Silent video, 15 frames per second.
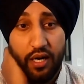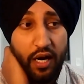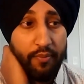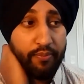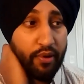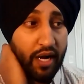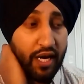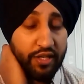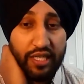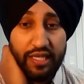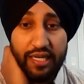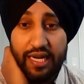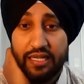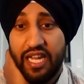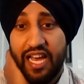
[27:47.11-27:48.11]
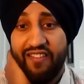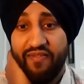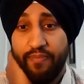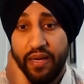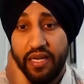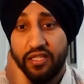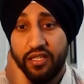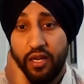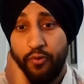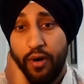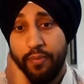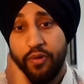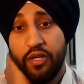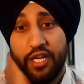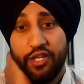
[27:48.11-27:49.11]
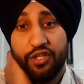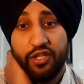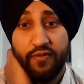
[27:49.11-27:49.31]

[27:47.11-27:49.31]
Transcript: a project got staffed based on reputation